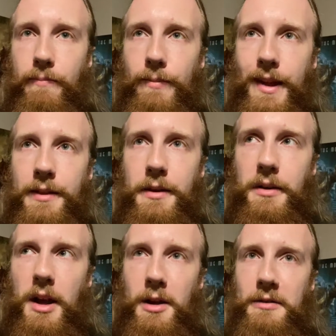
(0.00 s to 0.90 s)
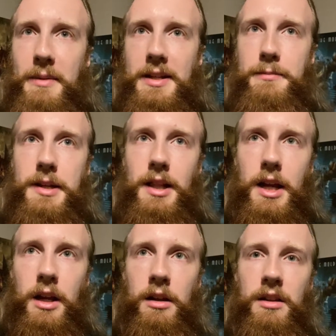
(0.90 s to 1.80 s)
and they're kind of meant to be
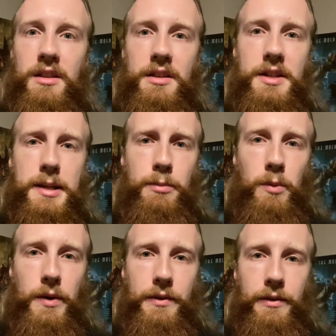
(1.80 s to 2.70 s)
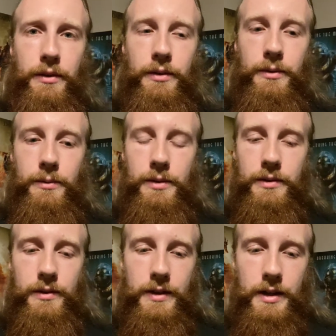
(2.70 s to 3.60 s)
like the deep ones, which
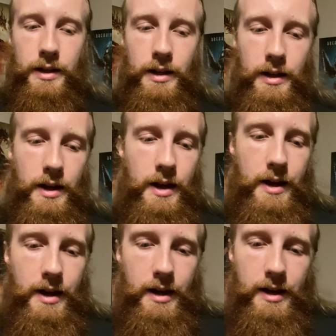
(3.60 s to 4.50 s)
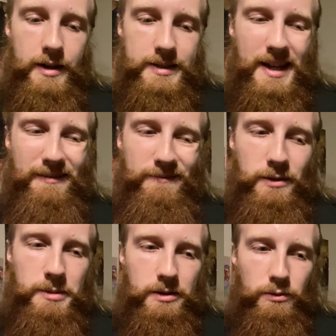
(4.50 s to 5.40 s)
is like this
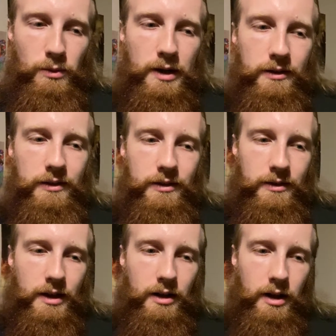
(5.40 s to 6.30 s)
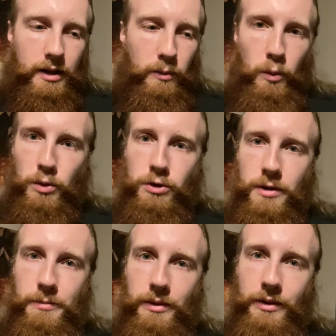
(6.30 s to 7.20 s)
amphibian race that like
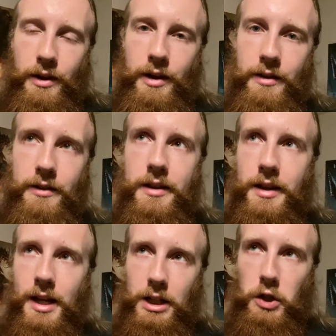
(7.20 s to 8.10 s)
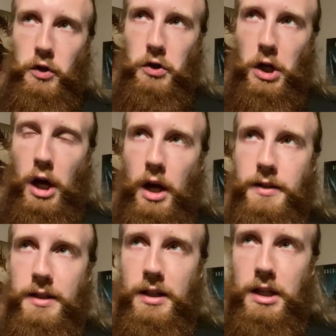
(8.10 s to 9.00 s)
worships the elder
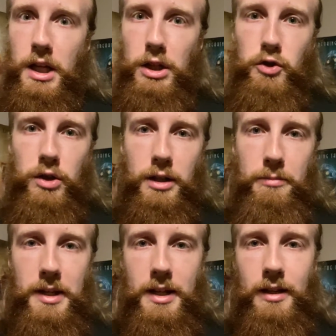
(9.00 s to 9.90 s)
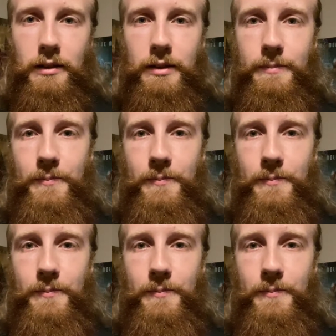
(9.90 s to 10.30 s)
gods and the eldritch beings.